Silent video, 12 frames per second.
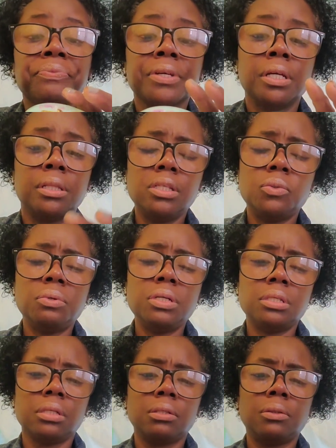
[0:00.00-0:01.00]
And this one
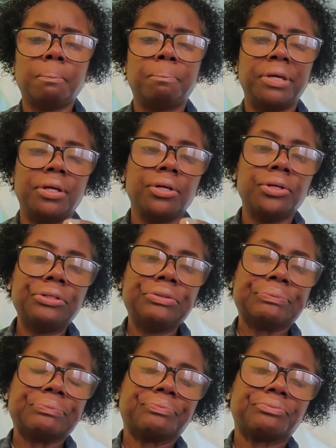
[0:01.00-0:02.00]
is a little bigger